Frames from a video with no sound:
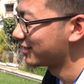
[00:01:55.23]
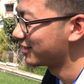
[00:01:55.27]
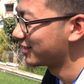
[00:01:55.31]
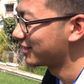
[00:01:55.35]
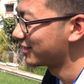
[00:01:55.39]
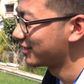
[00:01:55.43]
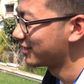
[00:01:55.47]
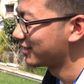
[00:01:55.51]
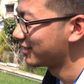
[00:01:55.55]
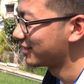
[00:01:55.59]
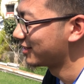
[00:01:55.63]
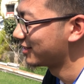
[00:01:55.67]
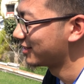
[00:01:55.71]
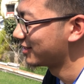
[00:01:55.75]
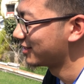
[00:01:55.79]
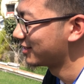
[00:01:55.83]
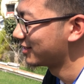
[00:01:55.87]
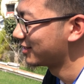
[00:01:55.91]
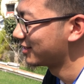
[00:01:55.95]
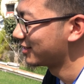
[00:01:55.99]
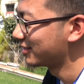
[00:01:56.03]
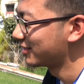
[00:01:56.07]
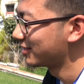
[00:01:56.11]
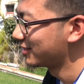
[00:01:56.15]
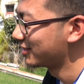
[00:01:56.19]

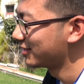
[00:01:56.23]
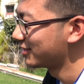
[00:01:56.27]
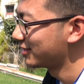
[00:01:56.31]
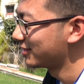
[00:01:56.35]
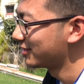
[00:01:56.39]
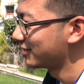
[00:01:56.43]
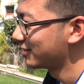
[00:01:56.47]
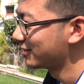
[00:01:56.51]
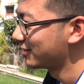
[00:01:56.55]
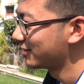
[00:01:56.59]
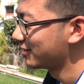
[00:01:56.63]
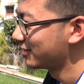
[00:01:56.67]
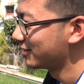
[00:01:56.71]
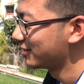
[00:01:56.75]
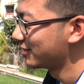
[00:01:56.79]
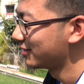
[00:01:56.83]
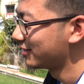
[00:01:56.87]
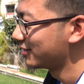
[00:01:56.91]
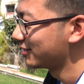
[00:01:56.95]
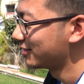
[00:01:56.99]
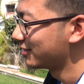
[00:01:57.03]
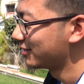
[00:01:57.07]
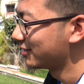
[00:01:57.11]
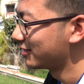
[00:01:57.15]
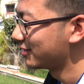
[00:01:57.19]

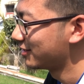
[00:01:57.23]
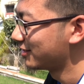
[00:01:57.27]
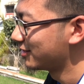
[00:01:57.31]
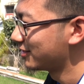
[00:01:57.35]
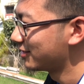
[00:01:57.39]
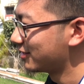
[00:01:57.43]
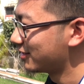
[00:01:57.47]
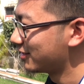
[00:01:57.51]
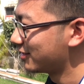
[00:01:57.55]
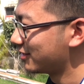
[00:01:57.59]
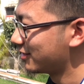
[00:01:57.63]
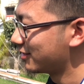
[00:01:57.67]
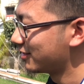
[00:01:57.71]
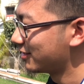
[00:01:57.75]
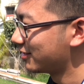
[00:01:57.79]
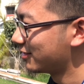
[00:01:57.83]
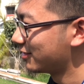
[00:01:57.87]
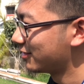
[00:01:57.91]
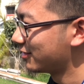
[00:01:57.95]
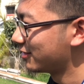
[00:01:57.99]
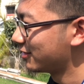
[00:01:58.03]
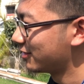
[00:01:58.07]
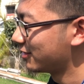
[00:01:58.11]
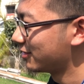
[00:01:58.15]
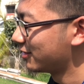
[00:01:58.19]

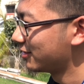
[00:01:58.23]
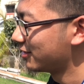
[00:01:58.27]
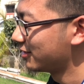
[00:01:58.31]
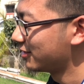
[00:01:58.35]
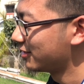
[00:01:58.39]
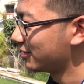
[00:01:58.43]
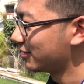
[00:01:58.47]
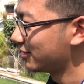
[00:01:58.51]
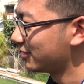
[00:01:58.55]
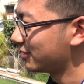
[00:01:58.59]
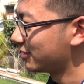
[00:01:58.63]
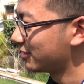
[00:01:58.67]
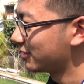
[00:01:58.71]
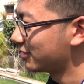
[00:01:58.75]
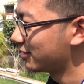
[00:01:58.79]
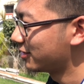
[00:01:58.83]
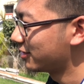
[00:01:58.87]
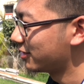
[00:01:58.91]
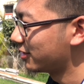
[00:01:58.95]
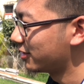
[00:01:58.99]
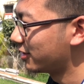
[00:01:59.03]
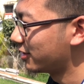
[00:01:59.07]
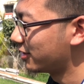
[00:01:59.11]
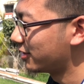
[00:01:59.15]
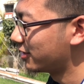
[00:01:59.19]

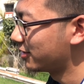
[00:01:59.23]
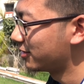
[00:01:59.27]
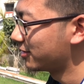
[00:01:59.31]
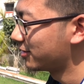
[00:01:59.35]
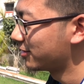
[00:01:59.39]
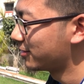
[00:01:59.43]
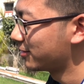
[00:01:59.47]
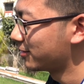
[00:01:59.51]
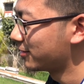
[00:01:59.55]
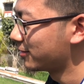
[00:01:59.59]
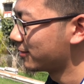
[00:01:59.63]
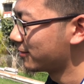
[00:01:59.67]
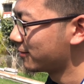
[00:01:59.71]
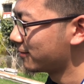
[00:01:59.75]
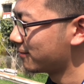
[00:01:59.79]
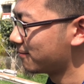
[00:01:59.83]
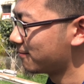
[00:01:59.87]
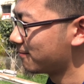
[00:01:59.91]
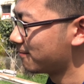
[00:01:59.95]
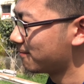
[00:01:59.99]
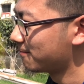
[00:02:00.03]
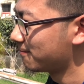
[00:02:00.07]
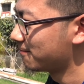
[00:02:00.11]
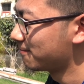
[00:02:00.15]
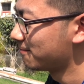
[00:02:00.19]

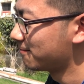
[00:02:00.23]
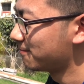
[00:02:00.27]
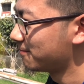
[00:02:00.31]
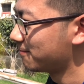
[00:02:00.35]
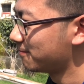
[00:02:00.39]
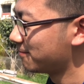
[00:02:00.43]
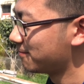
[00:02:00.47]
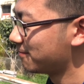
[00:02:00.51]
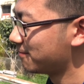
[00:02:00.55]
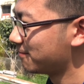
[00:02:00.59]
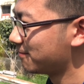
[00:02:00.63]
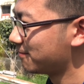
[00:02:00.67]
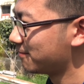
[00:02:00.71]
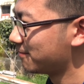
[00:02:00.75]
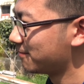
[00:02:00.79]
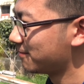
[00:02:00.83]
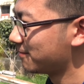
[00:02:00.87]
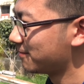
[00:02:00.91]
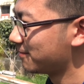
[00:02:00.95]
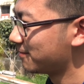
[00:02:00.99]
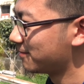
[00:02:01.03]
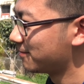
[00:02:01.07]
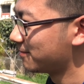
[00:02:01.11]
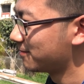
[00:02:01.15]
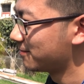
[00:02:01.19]

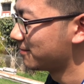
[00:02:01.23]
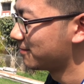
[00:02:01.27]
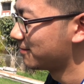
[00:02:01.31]
[no speech]